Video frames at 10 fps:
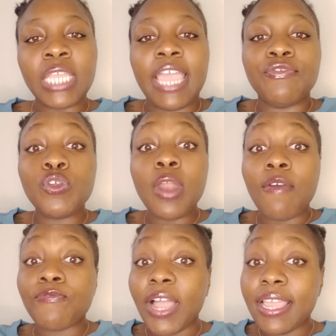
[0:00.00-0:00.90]
If you
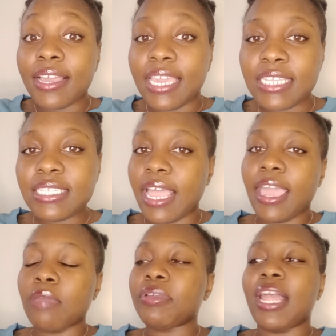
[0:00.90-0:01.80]
don't fight against
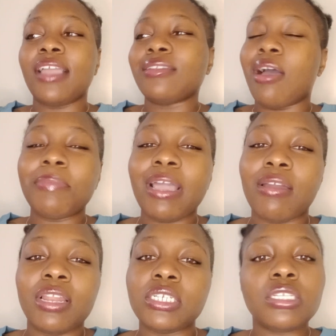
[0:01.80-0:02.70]
that and be like, no, I'm not
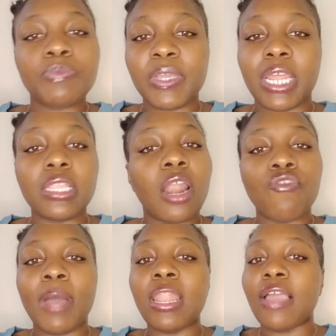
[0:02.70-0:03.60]
going to let you speak like that
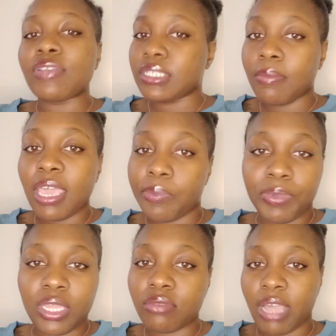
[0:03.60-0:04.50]
over my life because I'm happy.